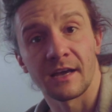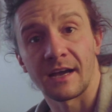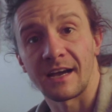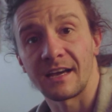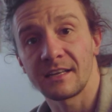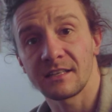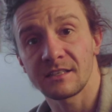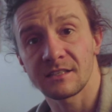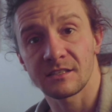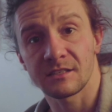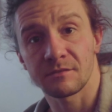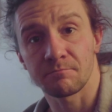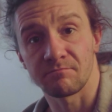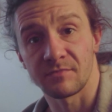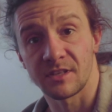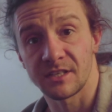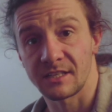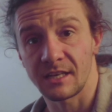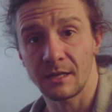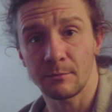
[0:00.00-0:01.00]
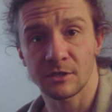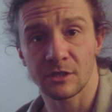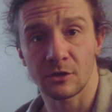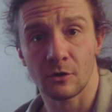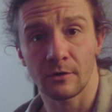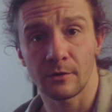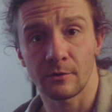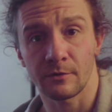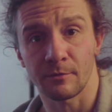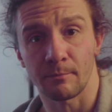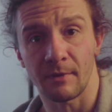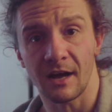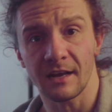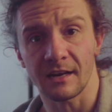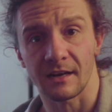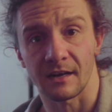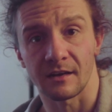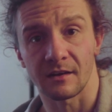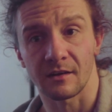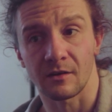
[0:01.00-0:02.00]
And it's the same story with
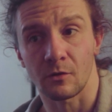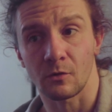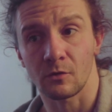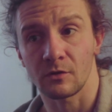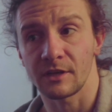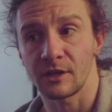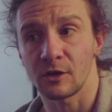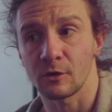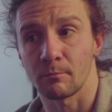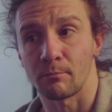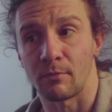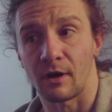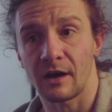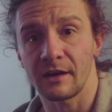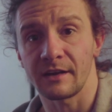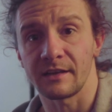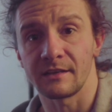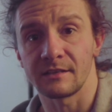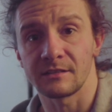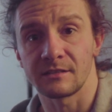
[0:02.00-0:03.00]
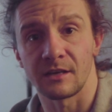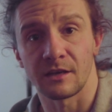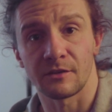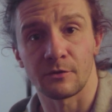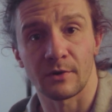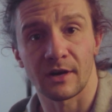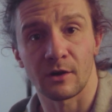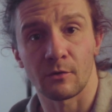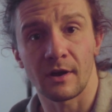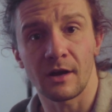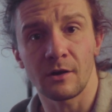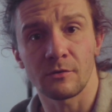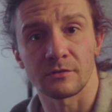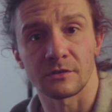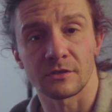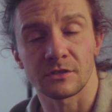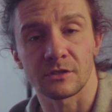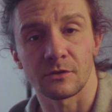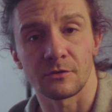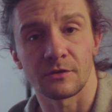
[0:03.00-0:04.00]
Manna, only your body is the other way
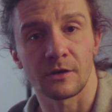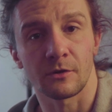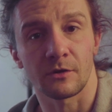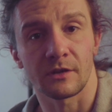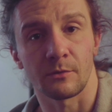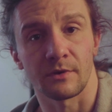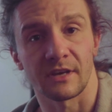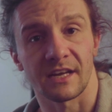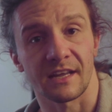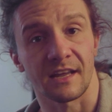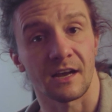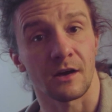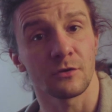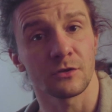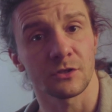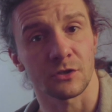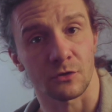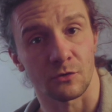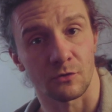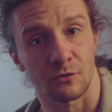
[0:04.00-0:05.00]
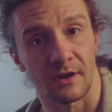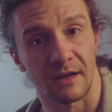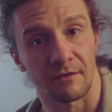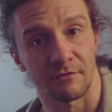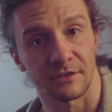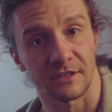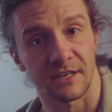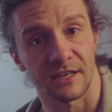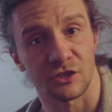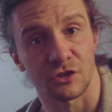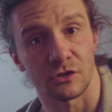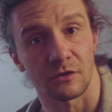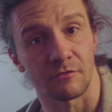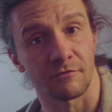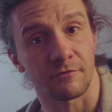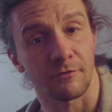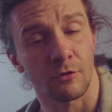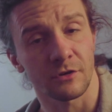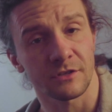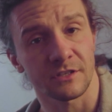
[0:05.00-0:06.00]
around. So the only way to counter gravitational
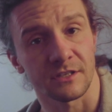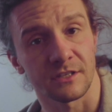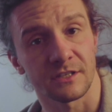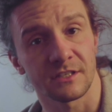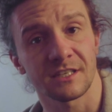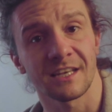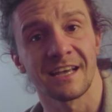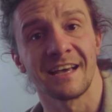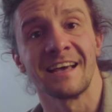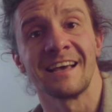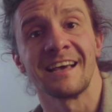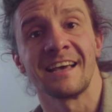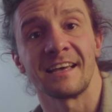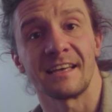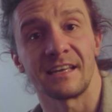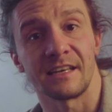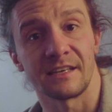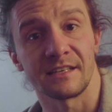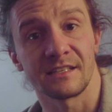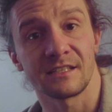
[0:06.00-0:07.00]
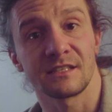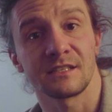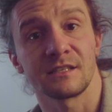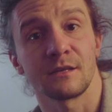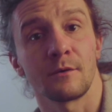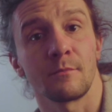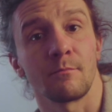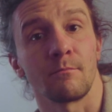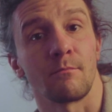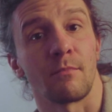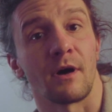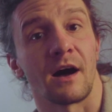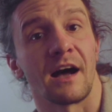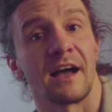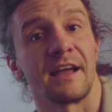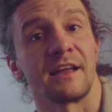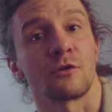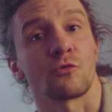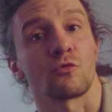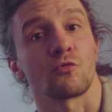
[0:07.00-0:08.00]
forces is
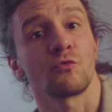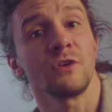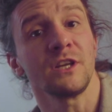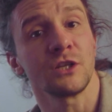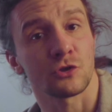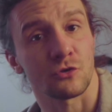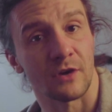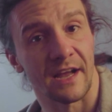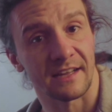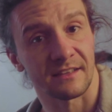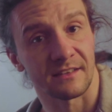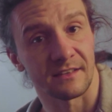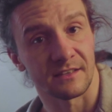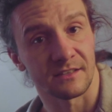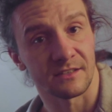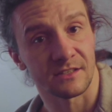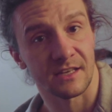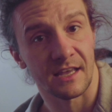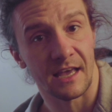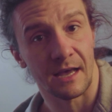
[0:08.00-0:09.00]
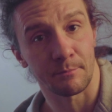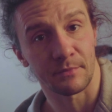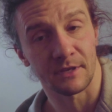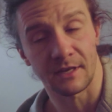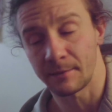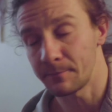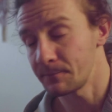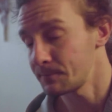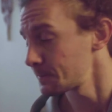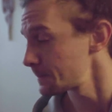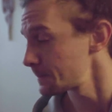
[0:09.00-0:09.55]
by retracting the scapula.